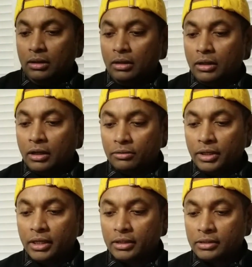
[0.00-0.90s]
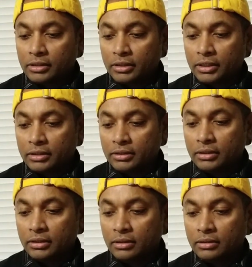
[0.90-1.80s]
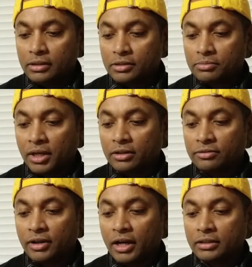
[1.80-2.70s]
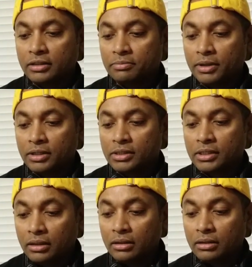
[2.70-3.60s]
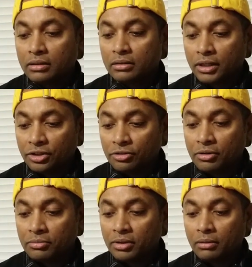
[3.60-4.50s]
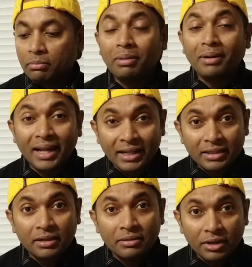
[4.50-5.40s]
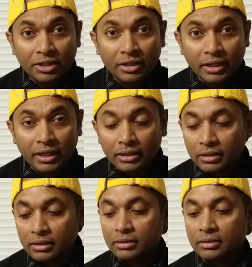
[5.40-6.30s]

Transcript: Now here it's written this is made of 100% renewable plant material.